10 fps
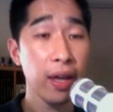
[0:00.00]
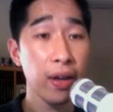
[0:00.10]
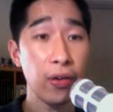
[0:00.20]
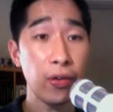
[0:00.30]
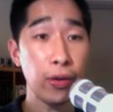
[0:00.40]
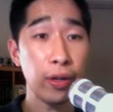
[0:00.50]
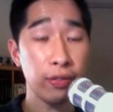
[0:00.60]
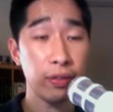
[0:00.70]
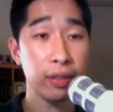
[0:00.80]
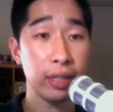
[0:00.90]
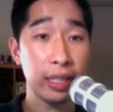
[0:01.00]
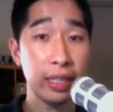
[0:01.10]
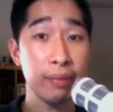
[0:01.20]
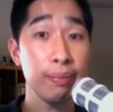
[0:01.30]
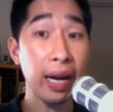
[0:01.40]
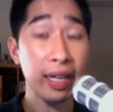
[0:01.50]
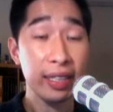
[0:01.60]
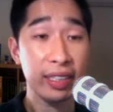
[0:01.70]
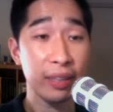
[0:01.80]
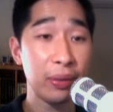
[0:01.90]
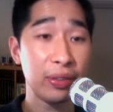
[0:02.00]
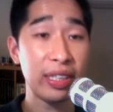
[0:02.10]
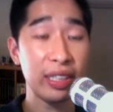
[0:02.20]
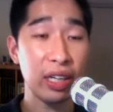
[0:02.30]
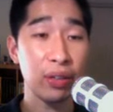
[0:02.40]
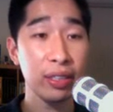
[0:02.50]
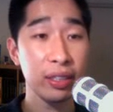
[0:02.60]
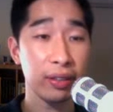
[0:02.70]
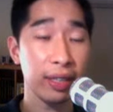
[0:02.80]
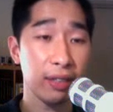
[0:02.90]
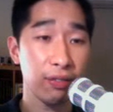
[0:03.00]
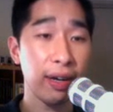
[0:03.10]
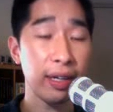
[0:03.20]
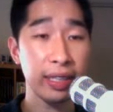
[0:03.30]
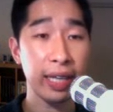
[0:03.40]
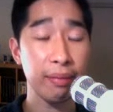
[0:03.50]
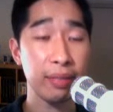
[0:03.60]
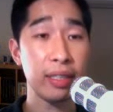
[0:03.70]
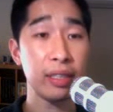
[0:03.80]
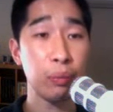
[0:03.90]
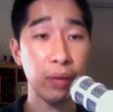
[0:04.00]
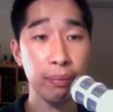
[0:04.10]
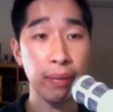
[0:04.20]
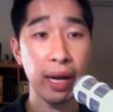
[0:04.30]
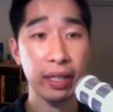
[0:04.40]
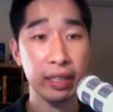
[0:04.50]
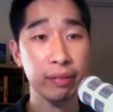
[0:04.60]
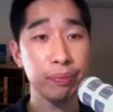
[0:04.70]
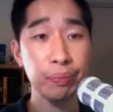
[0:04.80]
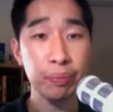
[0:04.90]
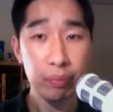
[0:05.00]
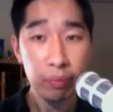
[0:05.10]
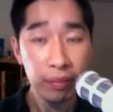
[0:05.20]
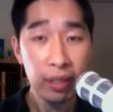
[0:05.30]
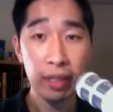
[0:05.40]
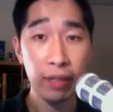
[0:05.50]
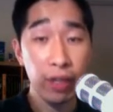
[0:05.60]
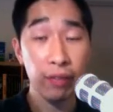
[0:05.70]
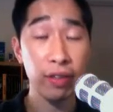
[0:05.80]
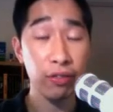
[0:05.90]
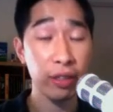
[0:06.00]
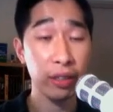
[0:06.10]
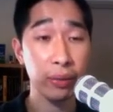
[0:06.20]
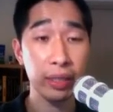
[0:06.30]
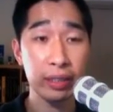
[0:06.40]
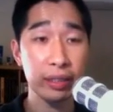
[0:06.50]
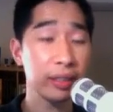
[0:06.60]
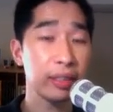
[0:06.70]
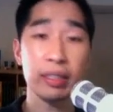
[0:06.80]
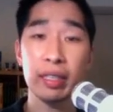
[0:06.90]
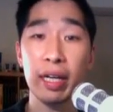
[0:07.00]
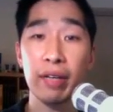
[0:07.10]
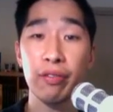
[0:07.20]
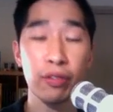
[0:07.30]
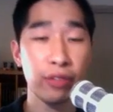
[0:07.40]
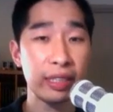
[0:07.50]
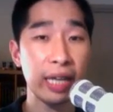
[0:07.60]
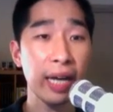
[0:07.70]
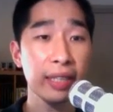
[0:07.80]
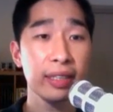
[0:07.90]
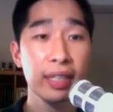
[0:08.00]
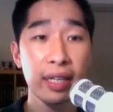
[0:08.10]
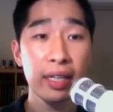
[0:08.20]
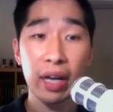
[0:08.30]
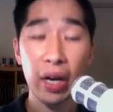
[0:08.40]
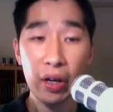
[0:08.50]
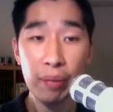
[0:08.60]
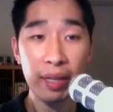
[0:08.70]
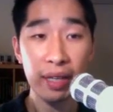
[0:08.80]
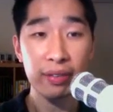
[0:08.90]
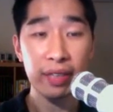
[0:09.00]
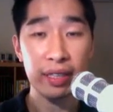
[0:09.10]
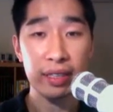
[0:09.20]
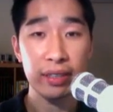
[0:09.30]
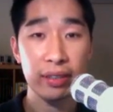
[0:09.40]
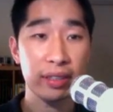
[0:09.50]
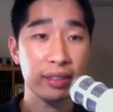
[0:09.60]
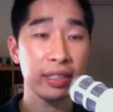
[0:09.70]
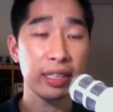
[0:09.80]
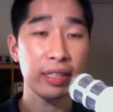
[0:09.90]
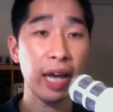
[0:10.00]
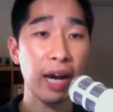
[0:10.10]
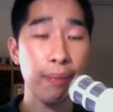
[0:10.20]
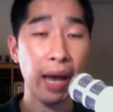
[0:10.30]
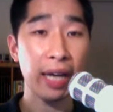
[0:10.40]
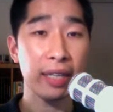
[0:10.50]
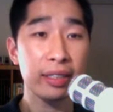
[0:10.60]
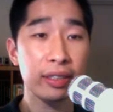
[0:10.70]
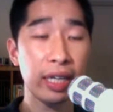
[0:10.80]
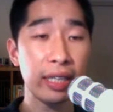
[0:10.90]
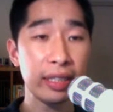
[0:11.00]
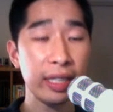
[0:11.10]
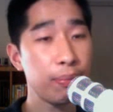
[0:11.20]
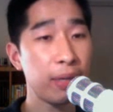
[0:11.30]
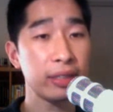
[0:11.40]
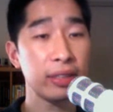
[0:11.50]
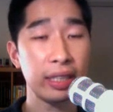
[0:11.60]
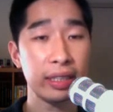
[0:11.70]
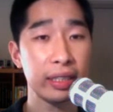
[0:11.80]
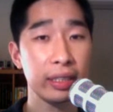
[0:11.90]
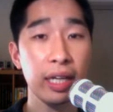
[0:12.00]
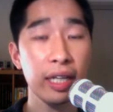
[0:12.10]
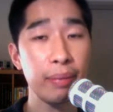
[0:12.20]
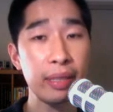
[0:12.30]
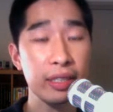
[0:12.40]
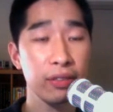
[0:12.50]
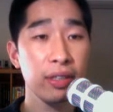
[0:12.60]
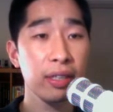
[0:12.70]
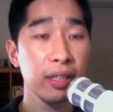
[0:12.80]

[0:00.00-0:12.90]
all of the markets that we were going to go into, and then finally came to this one market. If you have any further questions, feel free to ask. I hope now that you can see how Pat's strategy and my strategy is slightly a bit different,